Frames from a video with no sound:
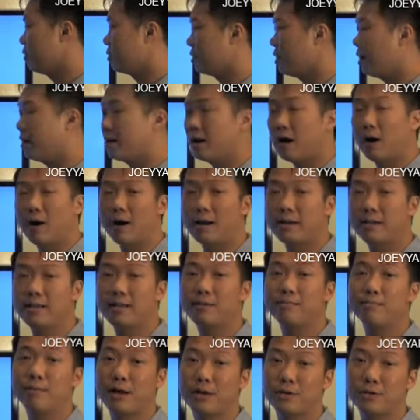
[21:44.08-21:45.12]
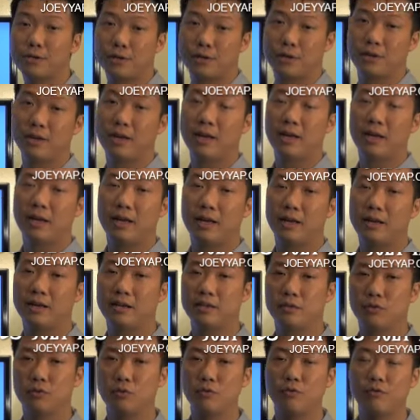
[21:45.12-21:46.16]
star? Now, I did mention in
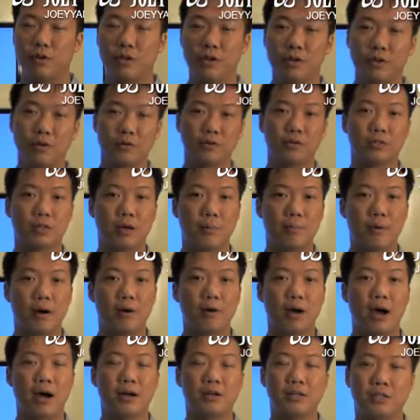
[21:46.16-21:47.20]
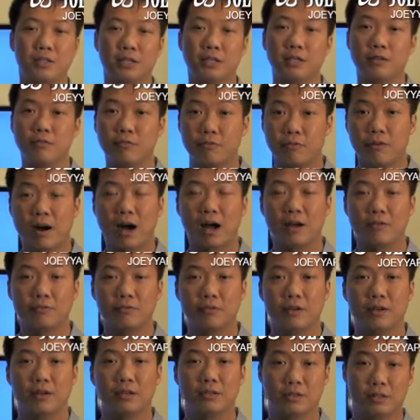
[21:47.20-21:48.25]
the 2 videos about harnessing the 5
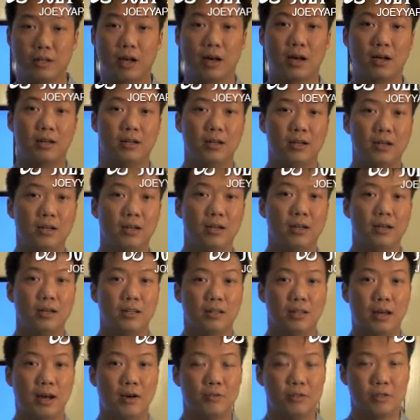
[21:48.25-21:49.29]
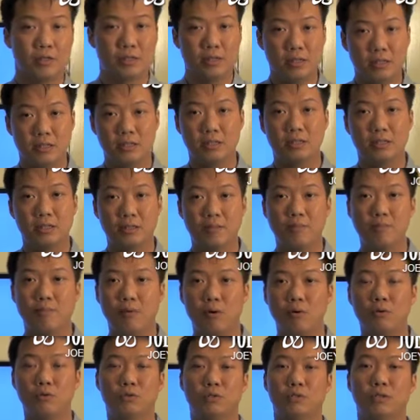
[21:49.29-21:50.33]
star. Now, this is the
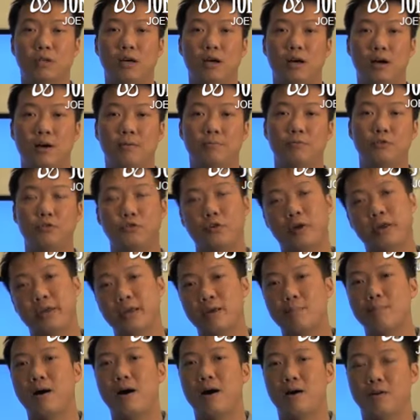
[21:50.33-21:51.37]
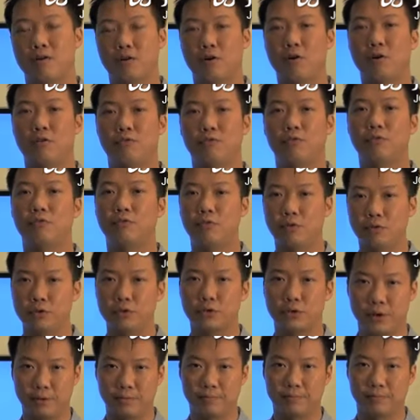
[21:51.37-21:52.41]
most tricky part of Feng
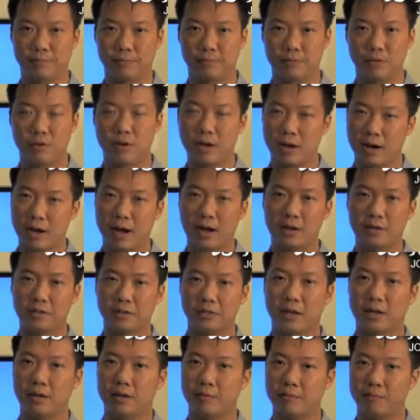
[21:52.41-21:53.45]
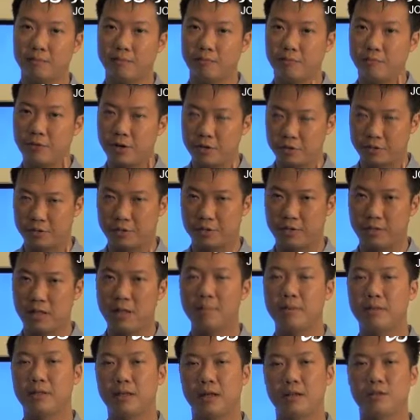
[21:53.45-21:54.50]
Shui. You got to understand. First,
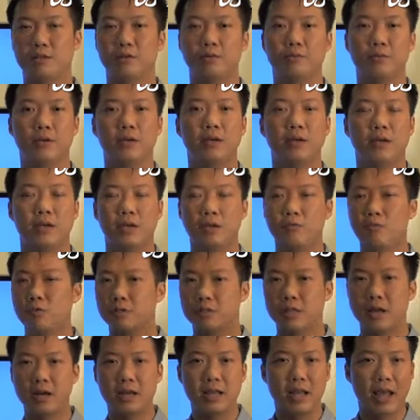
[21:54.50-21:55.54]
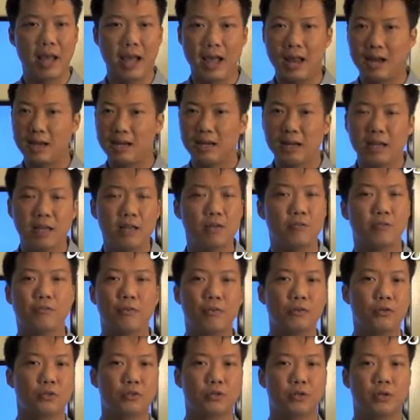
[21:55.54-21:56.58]
let me tell you, if you study any
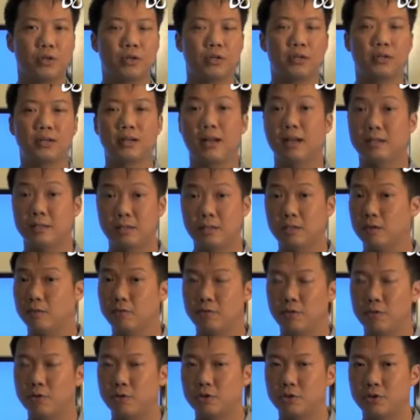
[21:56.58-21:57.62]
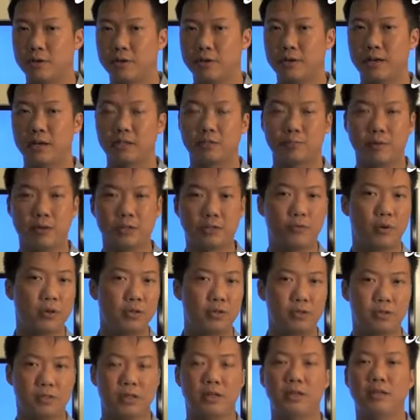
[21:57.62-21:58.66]
Feng Shui, classical Feng Shui, especially when
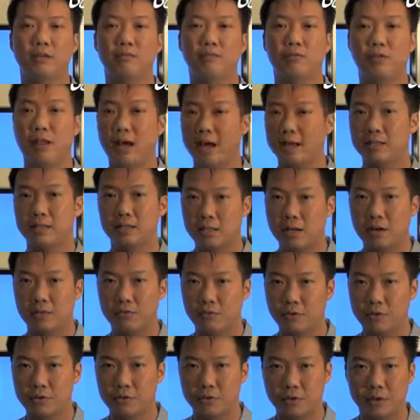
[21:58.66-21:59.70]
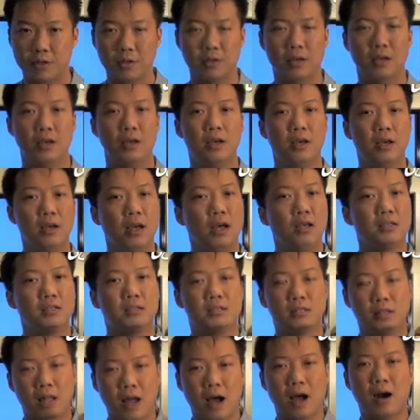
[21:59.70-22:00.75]
you study flying star Feng Shui,
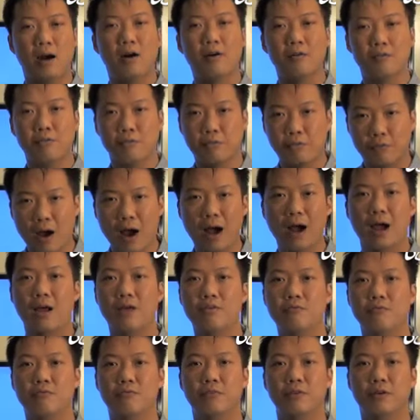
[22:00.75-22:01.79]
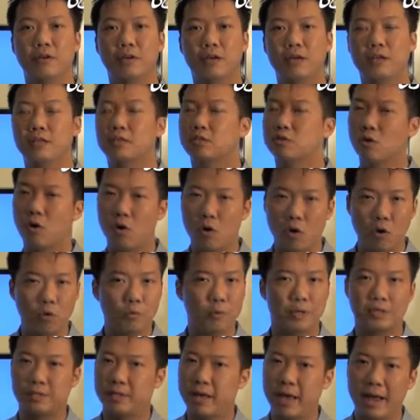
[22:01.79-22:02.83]
star 5, it's
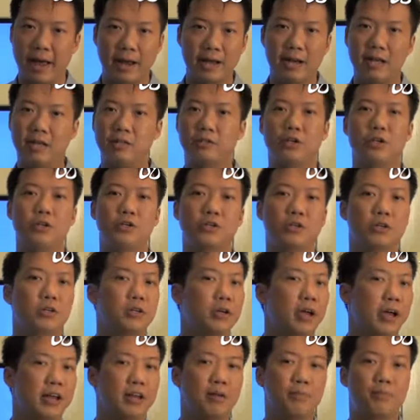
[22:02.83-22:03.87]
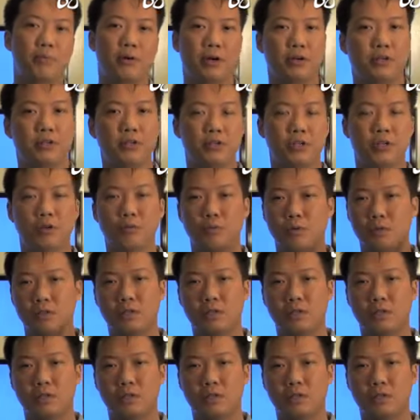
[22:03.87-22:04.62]
always, any teacher, any practitioner will